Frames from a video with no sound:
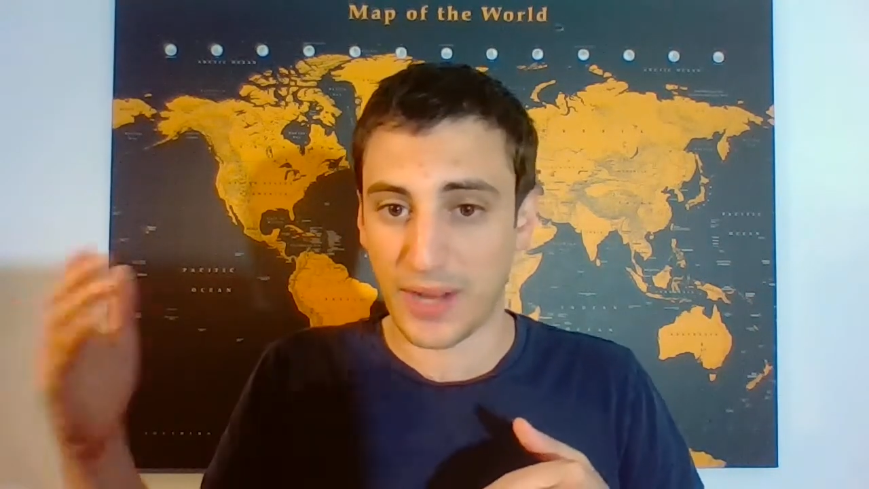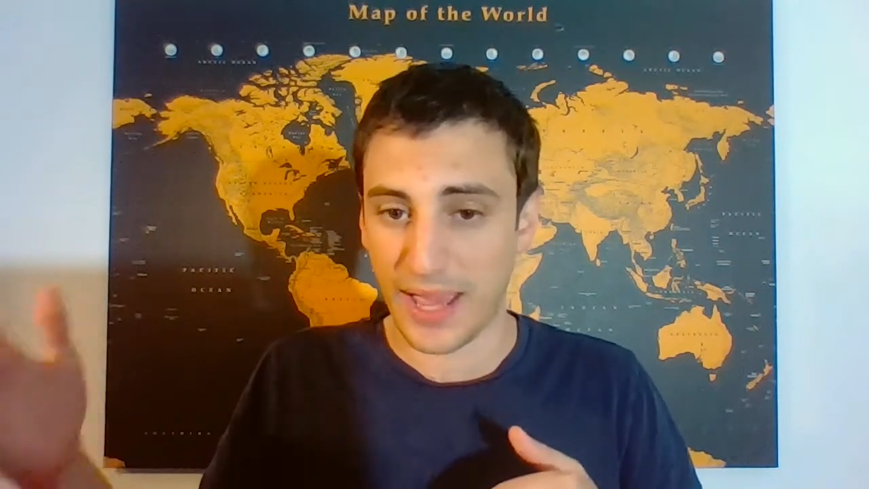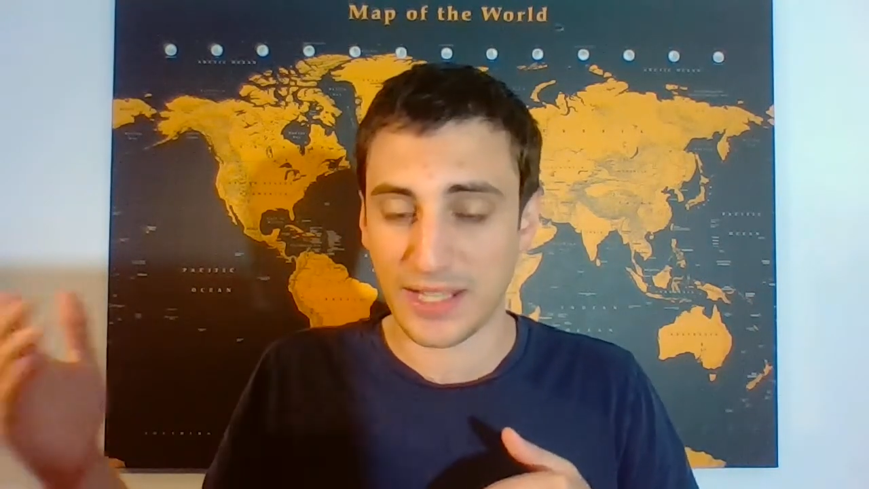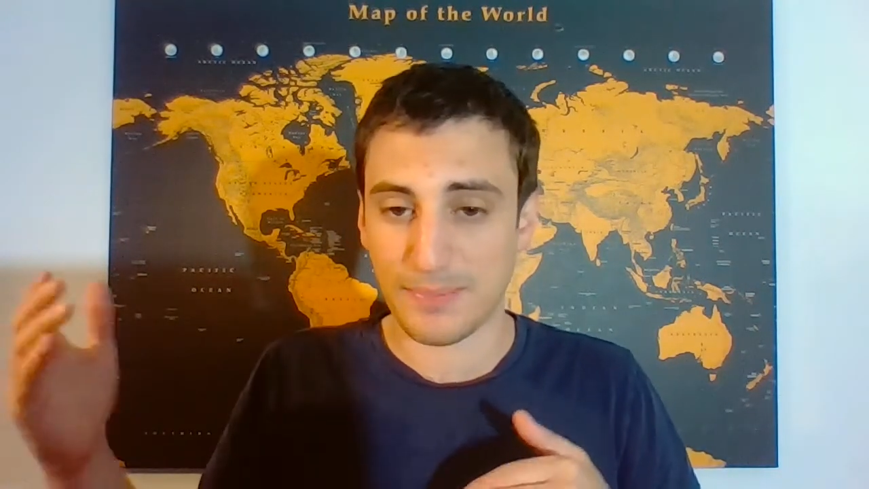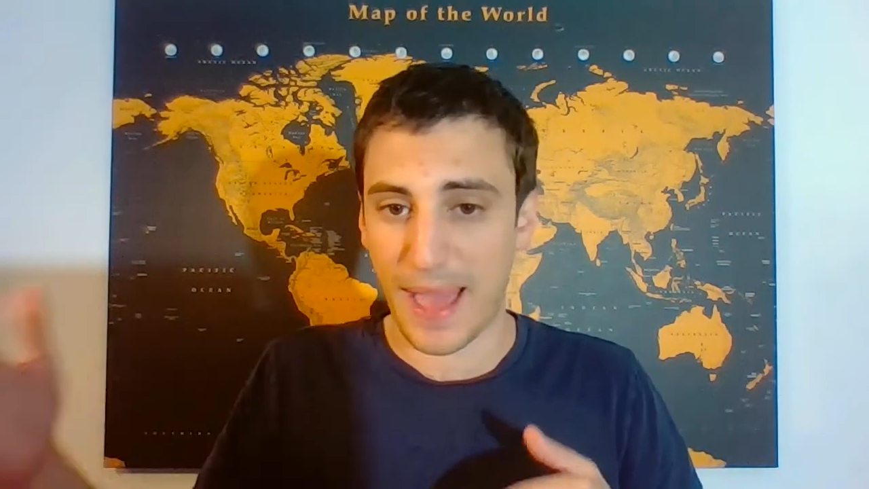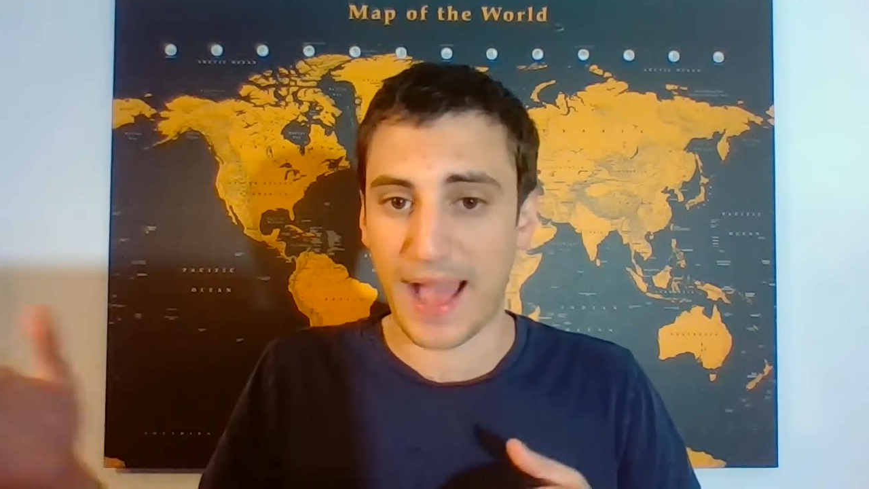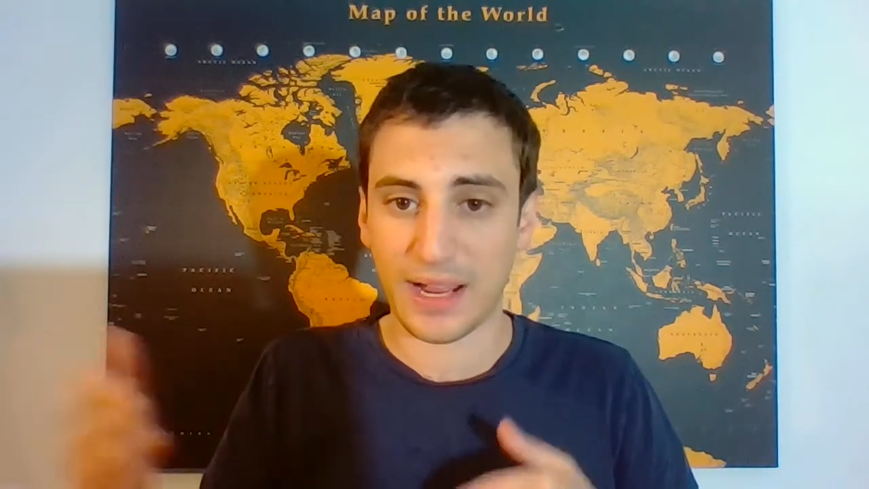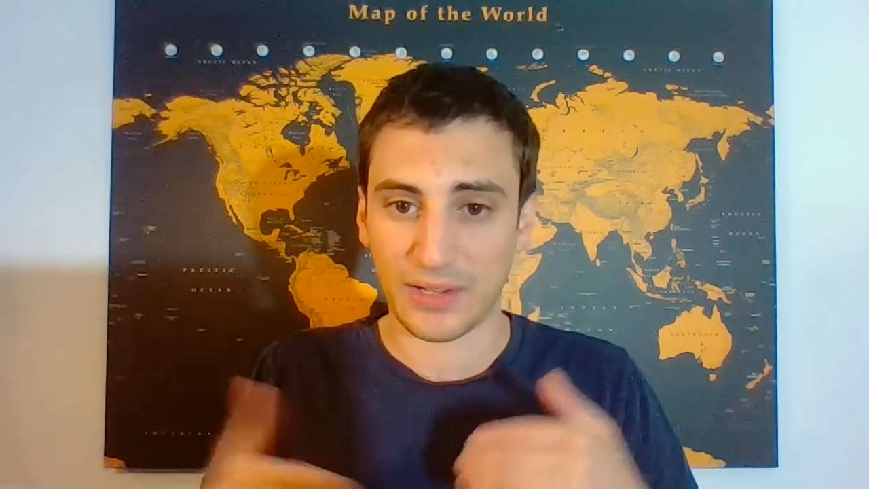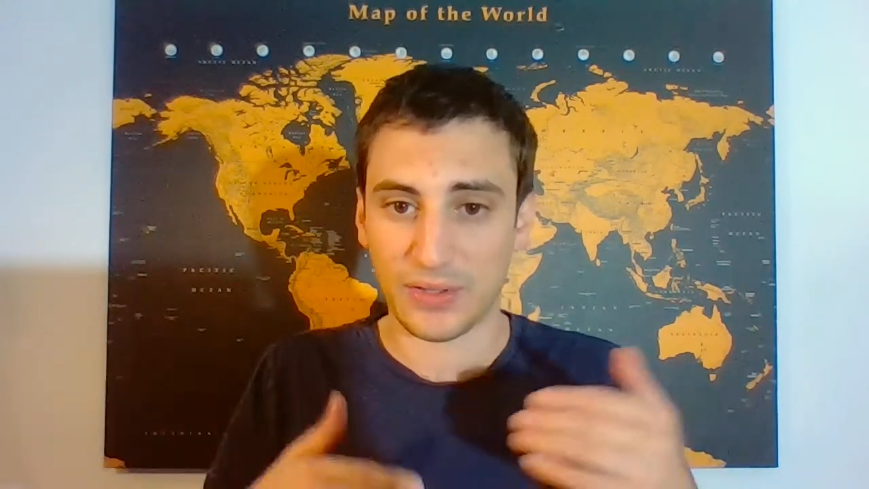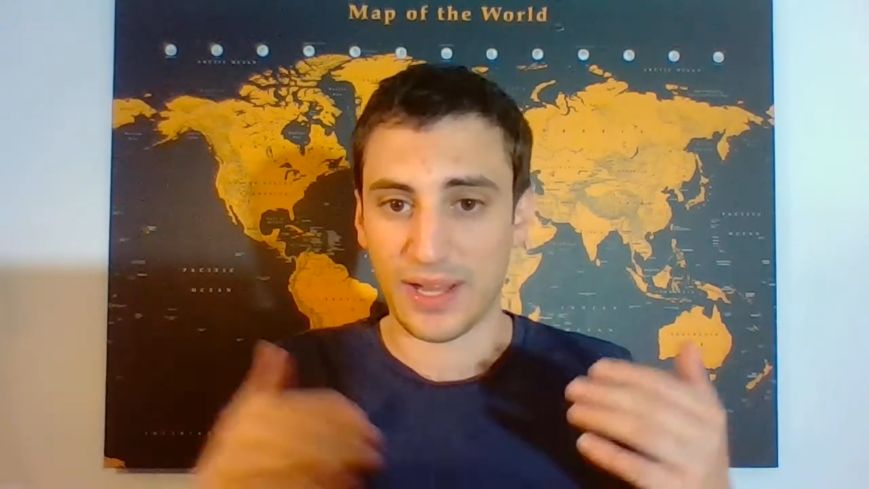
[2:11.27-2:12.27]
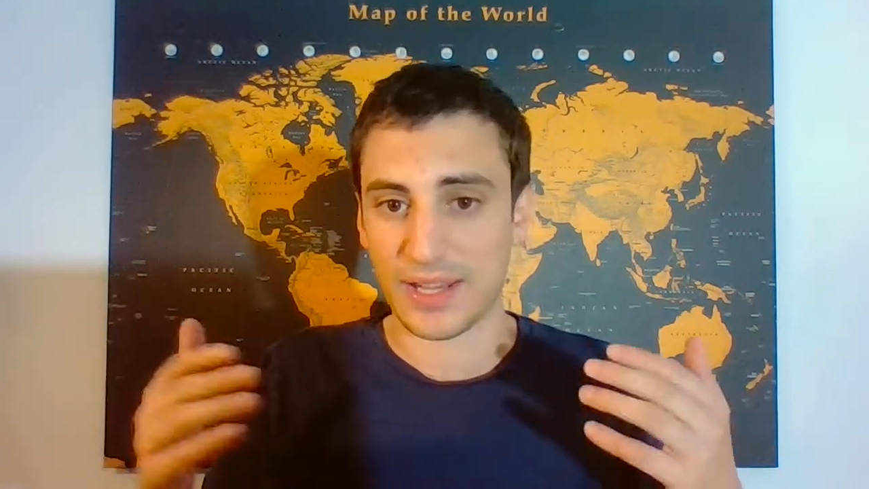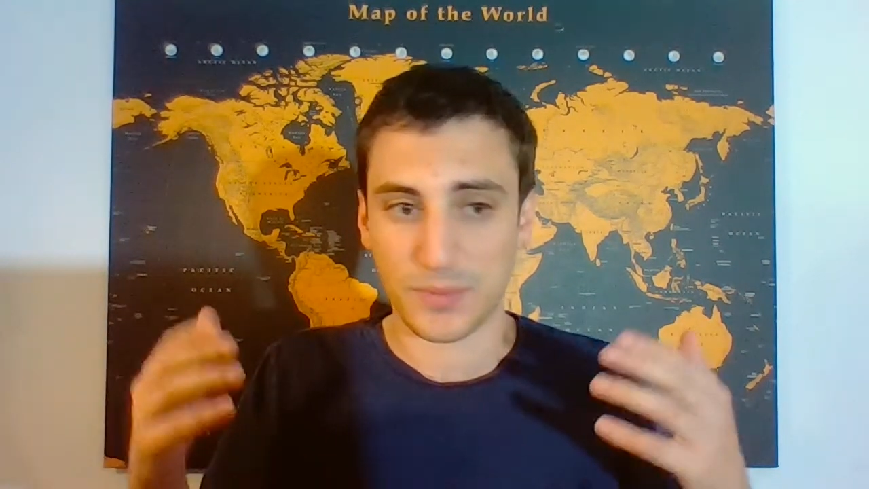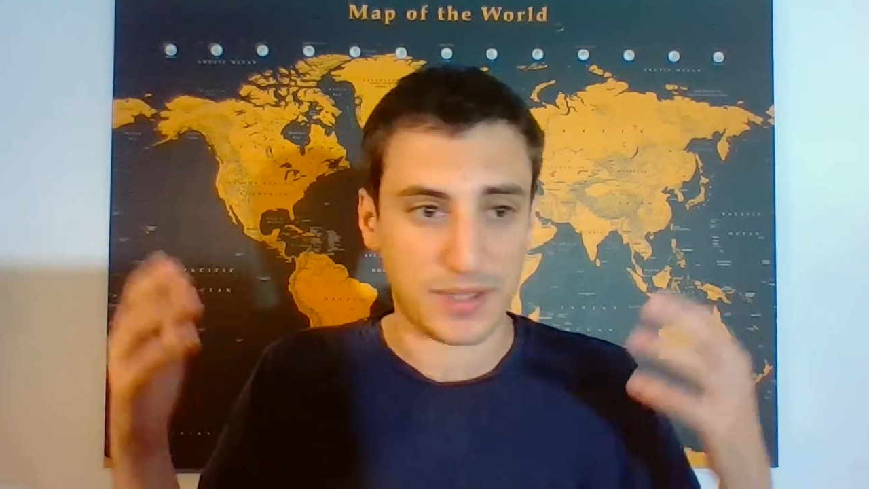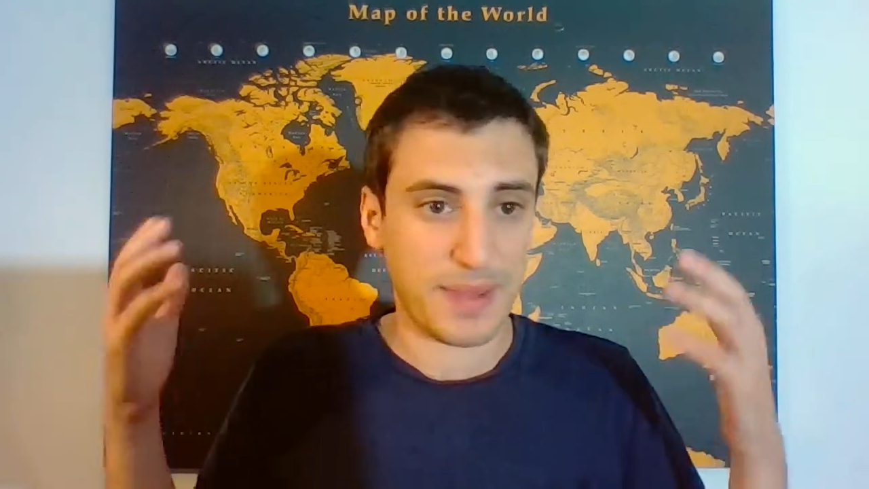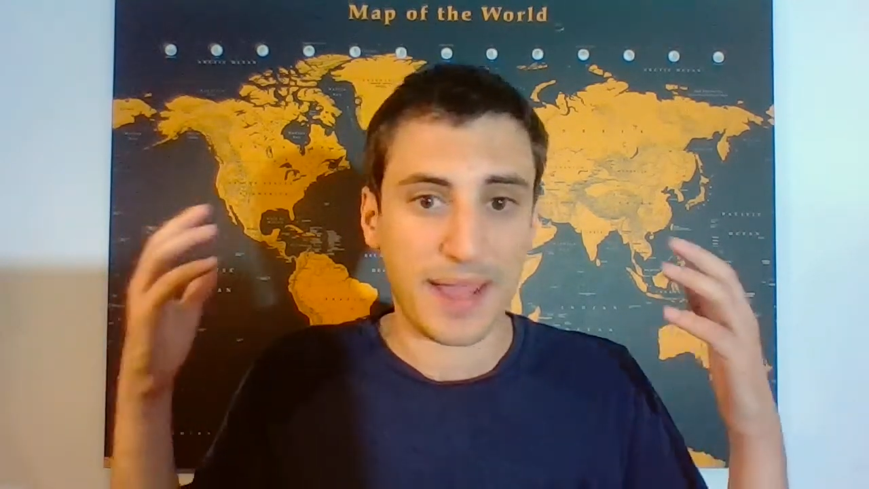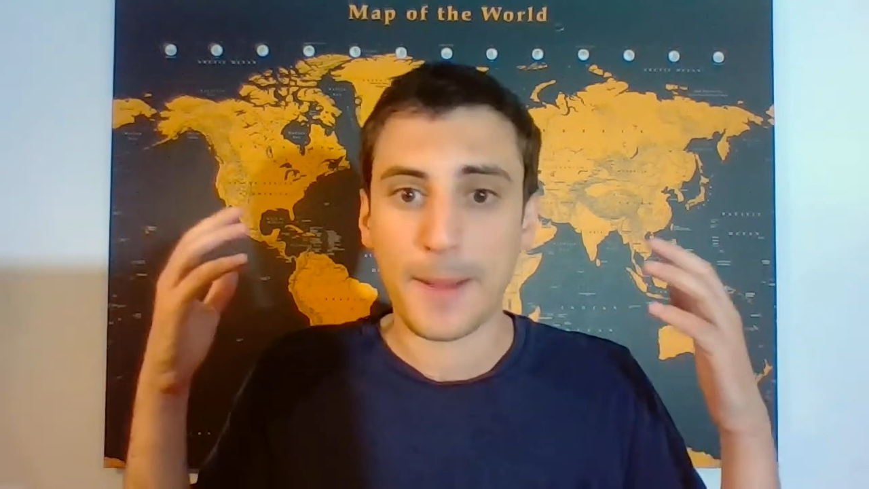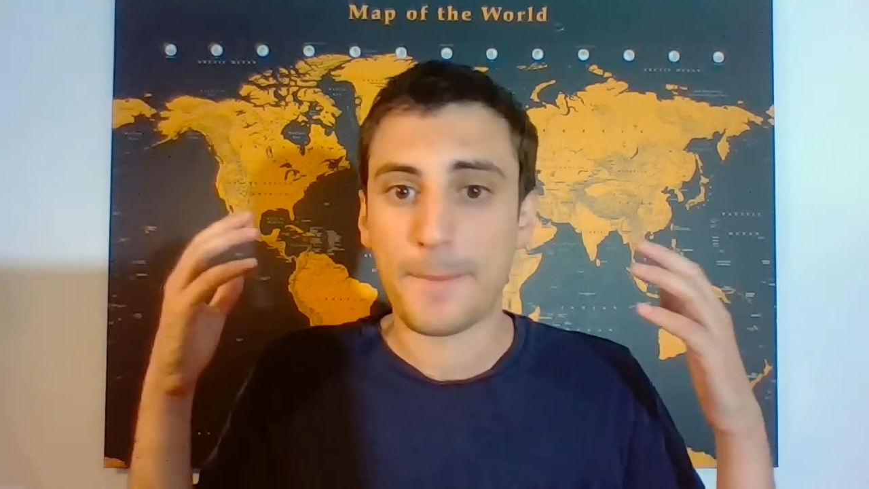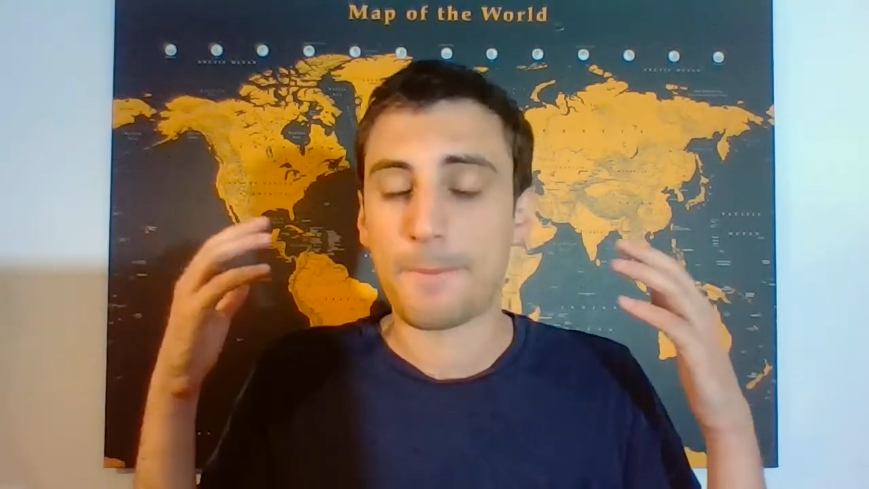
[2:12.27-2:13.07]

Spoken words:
gains back, including Gaza and West Bank,